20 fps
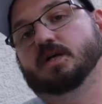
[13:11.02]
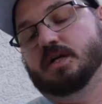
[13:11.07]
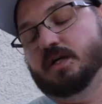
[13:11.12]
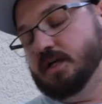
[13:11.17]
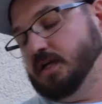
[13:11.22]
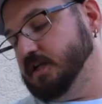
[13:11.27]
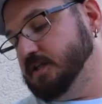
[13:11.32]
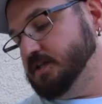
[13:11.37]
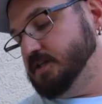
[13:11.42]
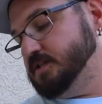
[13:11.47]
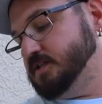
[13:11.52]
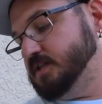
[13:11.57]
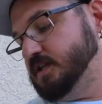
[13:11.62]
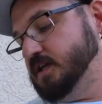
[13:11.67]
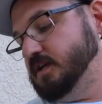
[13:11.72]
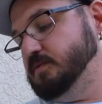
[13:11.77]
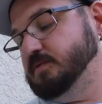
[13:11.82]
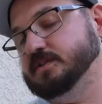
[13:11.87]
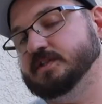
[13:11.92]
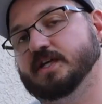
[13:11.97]
right, and just
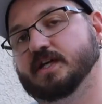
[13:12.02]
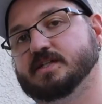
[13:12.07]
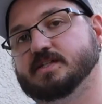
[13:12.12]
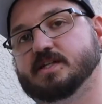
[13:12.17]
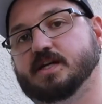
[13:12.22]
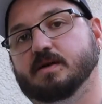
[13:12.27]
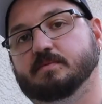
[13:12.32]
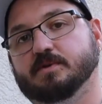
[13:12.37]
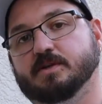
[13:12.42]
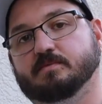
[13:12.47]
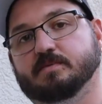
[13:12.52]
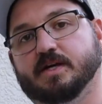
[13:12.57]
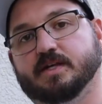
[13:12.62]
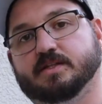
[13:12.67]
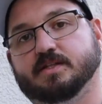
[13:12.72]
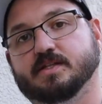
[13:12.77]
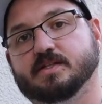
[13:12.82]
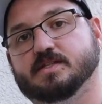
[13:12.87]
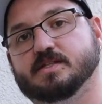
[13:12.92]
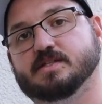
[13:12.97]
one last comment
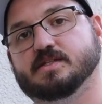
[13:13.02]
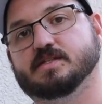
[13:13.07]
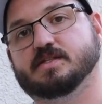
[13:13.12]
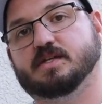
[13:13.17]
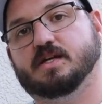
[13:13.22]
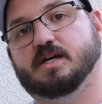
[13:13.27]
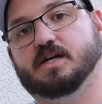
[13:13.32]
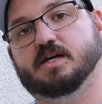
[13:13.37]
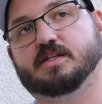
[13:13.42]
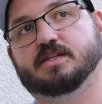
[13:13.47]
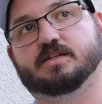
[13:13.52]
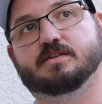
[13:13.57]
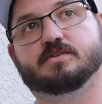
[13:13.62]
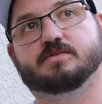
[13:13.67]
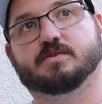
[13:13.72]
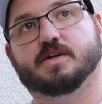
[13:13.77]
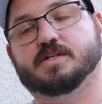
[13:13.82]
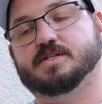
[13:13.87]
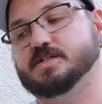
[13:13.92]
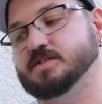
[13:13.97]
about this is the
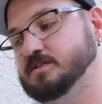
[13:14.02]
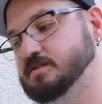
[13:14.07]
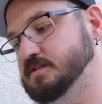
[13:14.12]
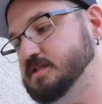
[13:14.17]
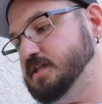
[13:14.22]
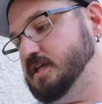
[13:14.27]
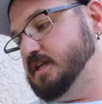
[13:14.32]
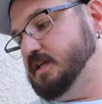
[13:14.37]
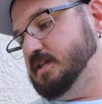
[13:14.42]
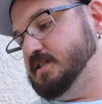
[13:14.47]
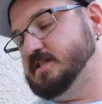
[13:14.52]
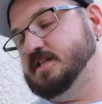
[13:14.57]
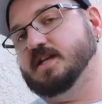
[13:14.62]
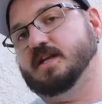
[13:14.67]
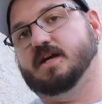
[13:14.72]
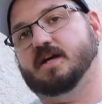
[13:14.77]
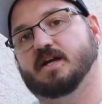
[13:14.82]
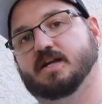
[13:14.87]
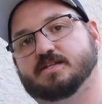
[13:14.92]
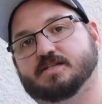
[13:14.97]
directions do say
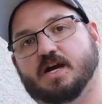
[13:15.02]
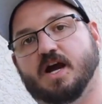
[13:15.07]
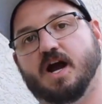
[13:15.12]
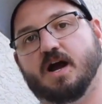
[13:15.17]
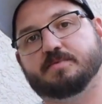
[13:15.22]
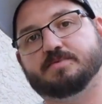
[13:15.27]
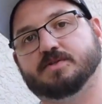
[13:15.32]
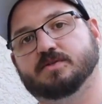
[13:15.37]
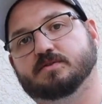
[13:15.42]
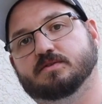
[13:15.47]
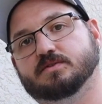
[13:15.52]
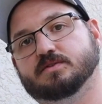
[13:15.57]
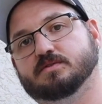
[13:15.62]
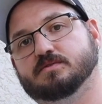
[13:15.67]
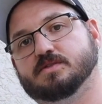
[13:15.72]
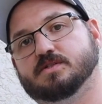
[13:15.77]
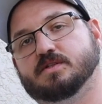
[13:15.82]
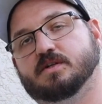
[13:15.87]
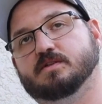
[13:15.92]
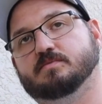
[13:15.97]
it's optional to
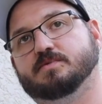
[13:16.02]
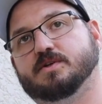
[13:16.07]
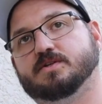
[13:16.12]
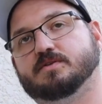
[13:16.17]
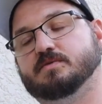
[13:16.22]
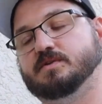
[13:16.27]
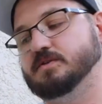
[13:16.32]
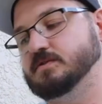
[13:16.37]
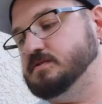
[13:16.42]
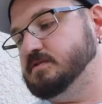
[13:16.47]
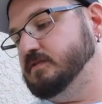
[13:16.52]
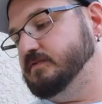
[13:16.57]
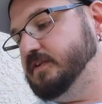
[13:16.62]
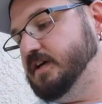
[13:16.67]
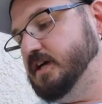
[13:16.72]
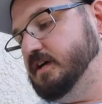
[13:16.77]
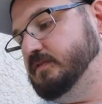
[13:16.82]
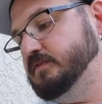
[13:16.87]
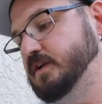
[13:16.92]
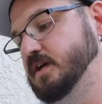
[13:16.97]
install the pressure reducing
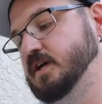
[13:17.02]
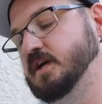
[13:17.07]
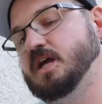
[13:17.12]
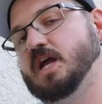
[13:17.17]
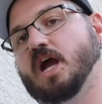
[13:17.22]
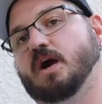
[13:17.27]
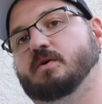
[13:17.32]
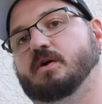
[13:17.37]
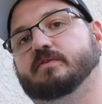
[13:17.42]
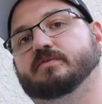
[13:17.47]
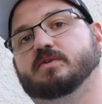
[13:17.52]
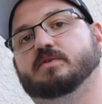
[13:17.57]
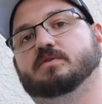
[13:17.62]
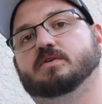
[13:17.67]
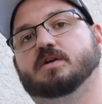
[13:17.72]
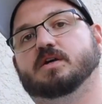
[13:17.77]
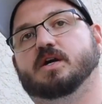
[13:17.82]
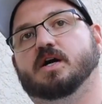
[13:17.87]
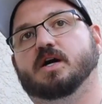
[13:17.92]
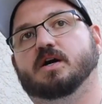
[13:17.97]
valve.
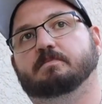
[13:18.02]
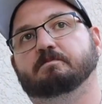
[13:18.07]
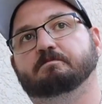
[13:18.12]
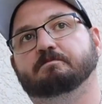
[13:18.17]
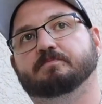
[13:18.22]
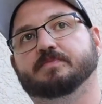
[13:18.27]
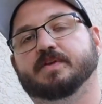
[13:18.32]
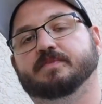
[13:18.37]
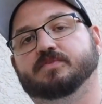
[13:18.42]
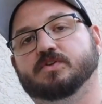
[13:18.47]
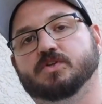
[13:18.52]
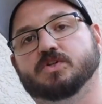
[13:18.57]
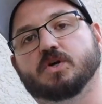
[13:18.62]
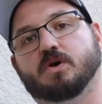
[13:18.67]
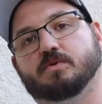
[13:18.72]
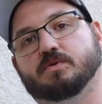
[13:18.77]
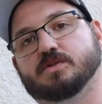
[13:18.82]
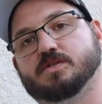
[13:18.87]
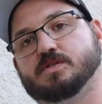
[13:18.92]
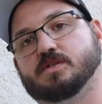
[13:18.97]
However, if you
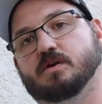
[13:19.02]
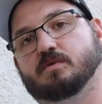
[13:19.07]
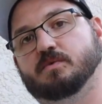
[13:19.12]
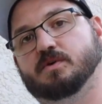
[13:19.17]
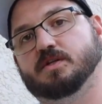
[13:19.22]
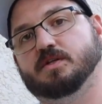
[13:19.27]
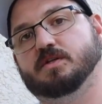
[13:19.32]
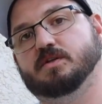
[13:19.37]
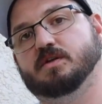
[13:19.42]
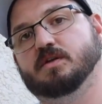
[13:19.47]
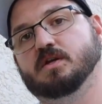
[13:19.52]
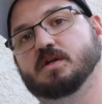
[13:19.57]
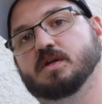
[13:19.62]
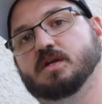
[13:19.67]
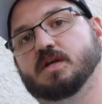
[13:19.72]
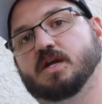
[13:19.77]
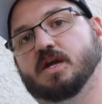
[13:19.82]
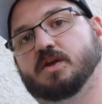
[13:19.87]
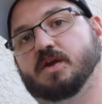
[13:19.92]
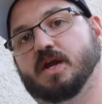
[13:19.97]
don't install one
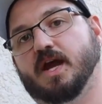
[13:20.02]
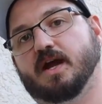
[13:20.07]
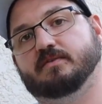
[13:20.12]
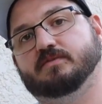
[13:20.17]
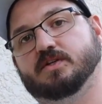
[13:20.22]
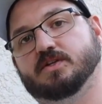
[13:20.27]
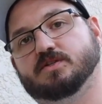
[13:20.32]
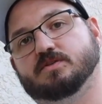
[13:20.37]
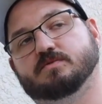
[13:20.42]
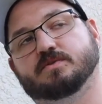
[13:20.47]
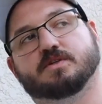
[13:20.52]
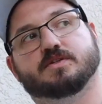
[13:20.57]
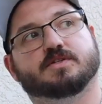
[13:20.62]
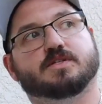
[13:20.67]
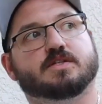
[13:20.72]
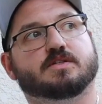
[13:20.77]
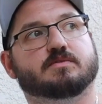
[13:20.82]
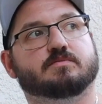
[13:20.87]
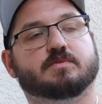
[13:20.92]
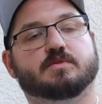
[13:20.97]
and you have an issue with your
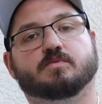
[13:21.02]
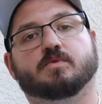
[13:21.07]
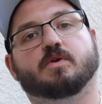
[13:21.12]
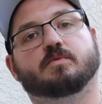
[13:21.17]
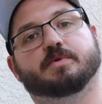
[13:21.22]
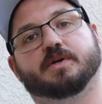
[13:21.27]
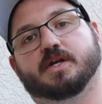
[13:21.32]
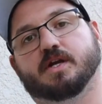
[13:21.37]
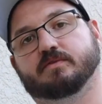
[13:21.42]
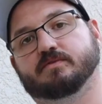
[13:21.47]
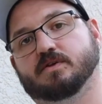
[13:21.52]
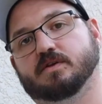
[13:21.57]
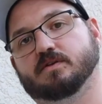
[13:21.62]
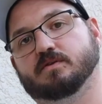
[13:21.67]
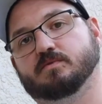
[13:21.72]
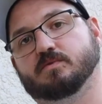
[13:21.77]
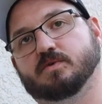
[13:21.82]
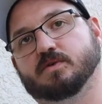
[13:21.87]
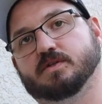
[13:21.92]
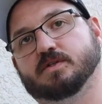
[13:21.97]
system, it won't be covered
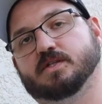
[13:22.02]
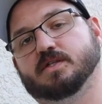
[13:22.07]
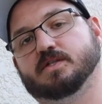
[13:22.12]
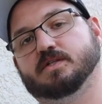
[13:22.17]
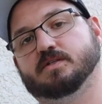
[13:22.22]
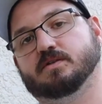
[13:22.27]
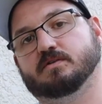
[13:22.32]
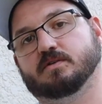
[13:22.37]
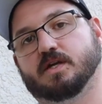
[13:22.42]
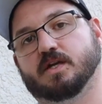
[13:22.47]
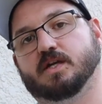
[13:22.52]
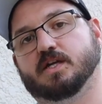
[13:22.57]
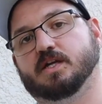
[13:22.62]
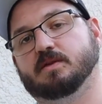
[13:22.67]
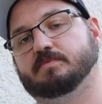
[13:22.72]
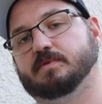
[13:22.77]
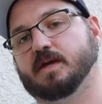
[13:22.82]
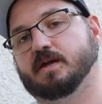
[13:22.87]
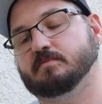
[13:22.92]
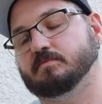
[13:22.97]
under warranty. So kind of
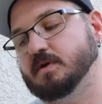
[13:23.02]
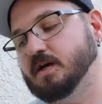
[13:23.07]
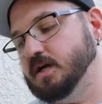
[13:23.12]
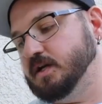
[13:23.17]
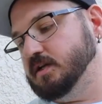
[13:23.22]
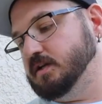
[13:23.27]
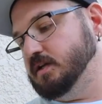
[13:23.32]
keep that in mind.